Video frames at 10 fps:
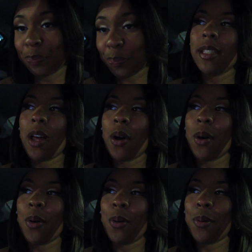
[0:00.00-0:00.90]

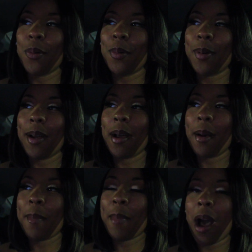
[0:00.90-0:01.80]
So
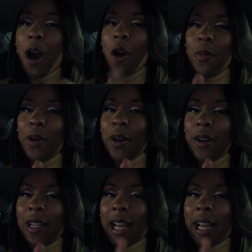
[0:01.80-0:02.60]
my homegirl,